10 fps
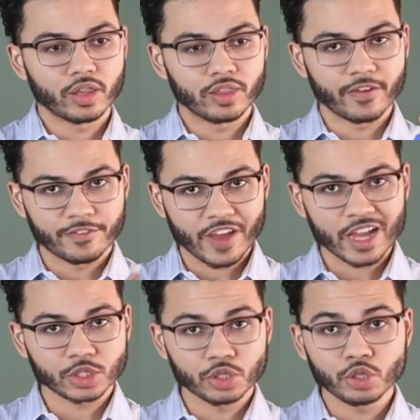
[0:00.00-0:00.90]
The
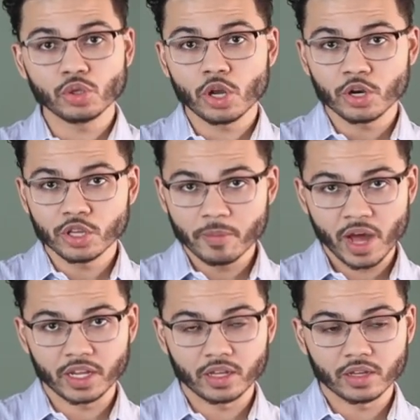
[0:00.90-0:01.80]
faster you learn the
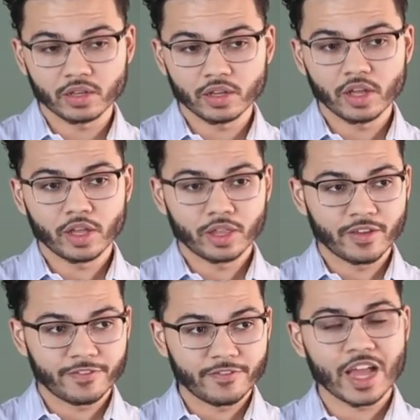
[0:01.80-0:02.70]
money,
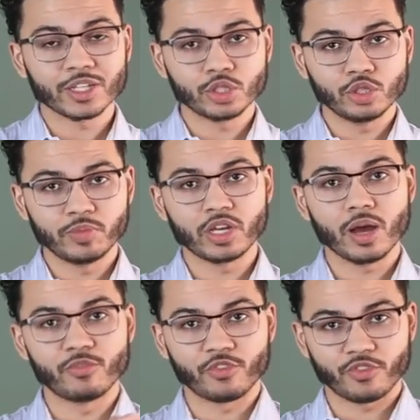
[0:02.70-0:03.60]
the faster you
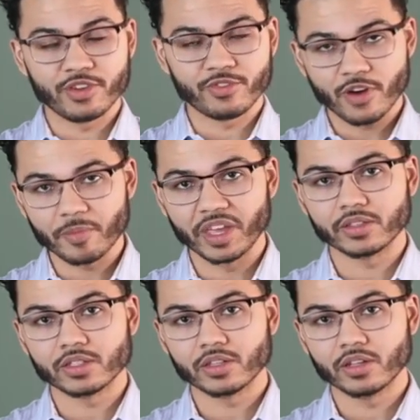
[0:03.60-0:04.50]
become free from it.